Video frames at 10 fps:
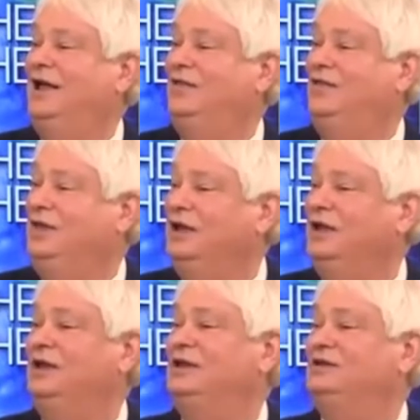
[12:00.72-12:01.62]

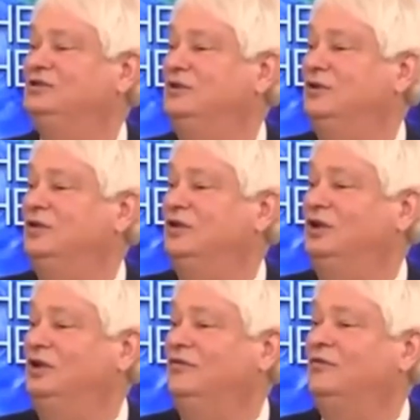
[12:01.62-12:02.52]
then
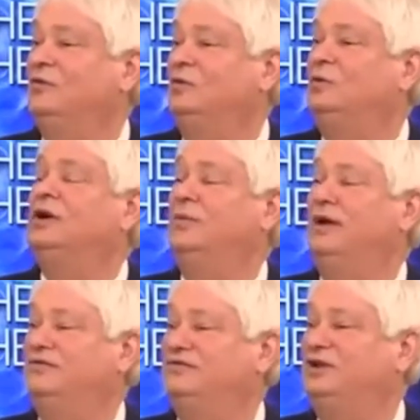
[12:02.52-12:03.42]
the deliverer will
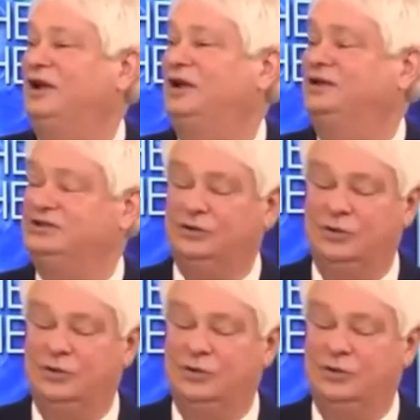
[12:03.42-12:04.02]
come out of Zion.